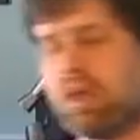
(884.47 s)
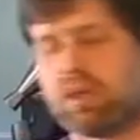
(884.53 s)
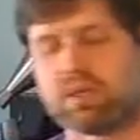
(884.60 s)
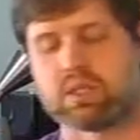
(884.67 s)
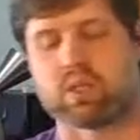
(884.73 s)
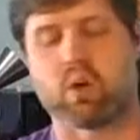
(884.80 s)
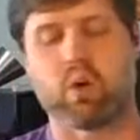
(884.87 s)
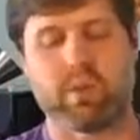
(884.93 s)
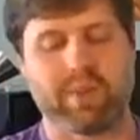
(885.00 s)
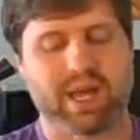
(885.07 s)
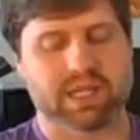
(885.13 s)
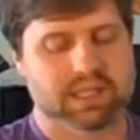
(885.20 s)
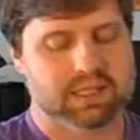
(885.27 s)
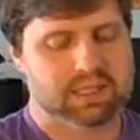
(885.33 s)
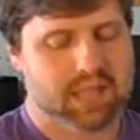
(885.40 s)
So going back
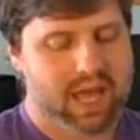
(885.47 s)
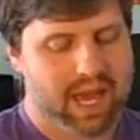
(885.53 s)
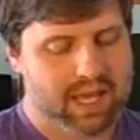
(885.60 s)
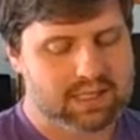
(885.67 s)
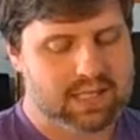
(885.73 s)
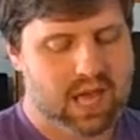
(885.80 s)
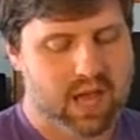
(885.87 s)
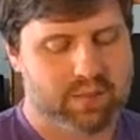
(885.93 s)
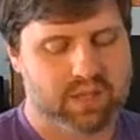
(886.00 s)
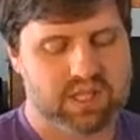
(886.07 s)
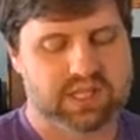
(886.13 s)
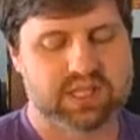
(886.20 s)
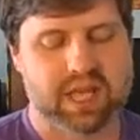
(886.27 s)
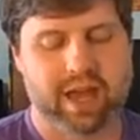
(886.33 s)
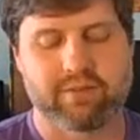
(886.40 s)
to the slides, I'm on
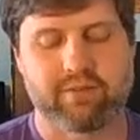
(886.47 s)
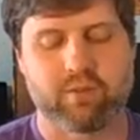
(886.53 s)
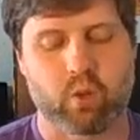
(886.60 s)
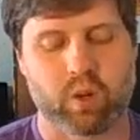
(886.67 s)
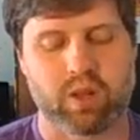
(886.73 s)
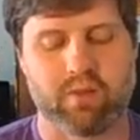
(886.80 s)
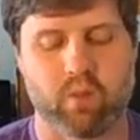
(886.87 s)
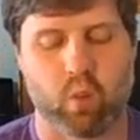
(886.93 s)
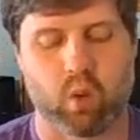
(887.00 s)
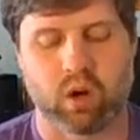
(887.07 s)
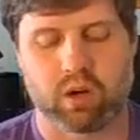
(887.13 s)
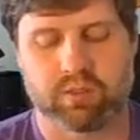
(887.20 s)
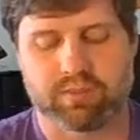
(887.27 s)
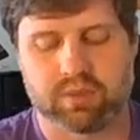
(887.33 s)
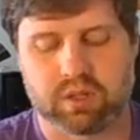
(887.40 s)
slide 44
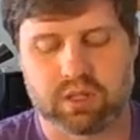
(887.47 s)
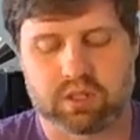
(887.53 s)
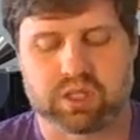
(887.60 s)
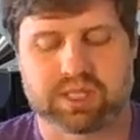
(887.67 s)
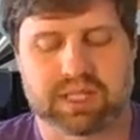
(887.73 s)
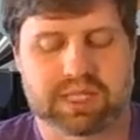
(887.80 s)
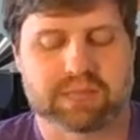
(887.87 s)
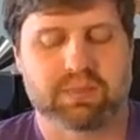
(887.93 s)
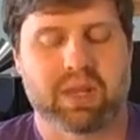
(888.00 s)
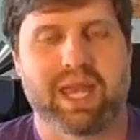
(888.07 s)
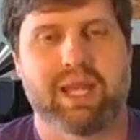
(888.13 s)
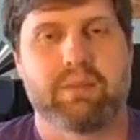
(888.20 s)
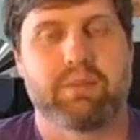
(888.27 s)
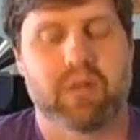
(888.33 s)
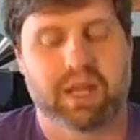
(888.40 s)
and just
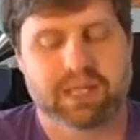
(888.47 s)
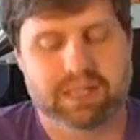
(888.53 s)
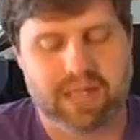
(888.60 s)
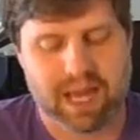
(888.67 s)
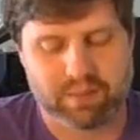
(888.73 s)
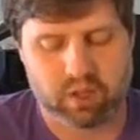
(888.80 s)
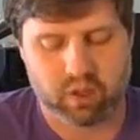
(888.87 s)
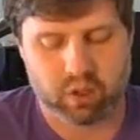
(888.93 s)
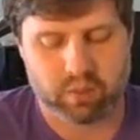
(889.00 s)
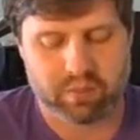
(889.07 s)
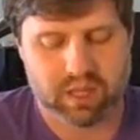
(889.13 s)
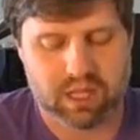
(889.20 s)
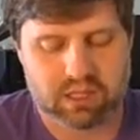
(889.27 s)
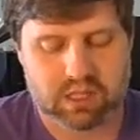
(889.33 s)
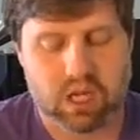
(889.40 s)
explained blood type a little
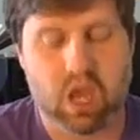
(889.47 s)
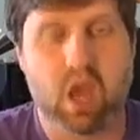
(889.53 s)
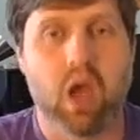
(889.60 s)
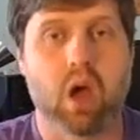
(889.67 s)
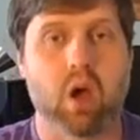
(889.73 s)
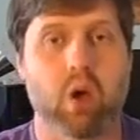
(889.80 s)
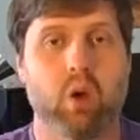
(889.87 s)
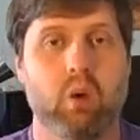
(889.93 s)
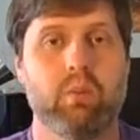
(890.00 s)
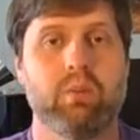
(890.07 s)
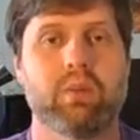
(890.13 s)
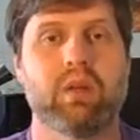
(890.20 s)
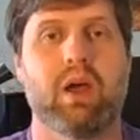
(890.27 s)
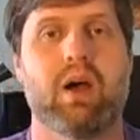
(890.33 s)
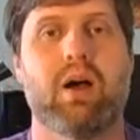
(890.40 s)
bit.
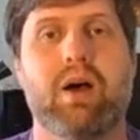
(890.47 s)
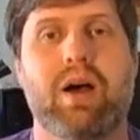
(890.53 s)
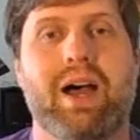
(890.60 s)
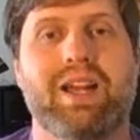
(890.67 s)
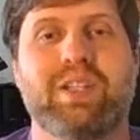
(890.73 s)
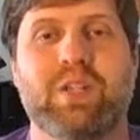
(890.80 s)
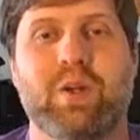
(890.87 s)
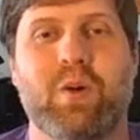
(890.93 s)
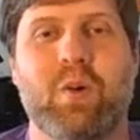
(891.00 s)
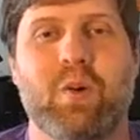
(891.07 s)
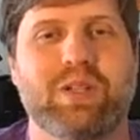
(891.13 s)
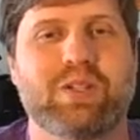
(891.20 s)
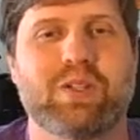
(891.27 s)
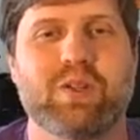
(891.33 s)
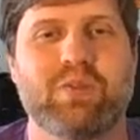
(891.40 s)
I do want
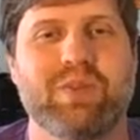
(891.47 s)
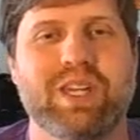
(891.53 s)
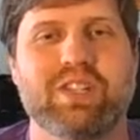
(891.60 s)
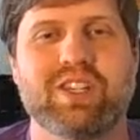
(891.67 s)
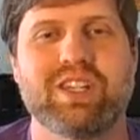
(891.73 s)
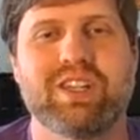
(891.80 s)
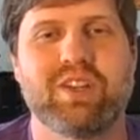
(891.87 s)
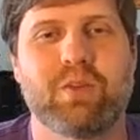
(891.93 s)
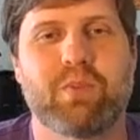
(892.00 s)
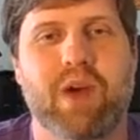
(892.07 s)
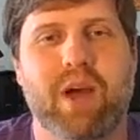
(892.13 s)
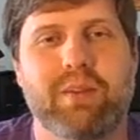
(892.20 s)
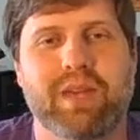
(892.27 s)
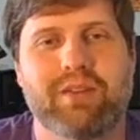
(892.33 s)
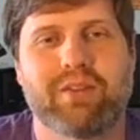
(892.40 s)
to mention, you
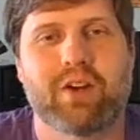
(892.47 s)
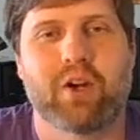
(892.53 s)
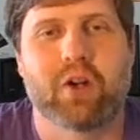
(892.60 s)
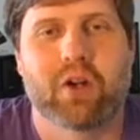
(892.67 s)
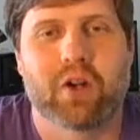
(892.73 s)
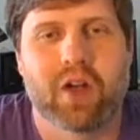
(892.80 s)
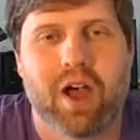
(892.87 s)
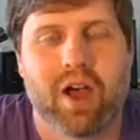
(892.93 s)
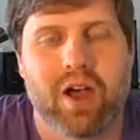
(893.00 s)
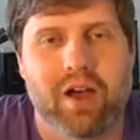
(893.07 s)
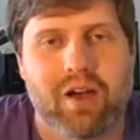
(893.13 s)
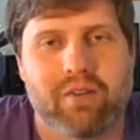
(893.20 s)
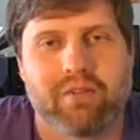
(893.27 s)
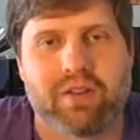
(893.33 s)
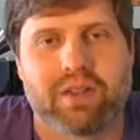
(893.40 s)
probably have heard
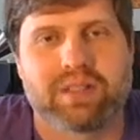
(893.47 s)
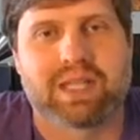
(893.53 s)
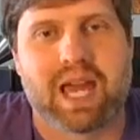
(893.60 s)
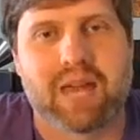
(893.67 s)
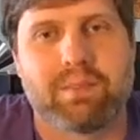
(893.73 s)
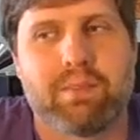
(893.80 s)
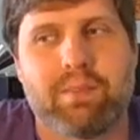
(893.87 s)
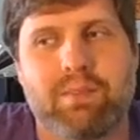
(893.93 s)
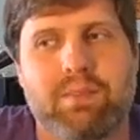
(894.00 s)
of type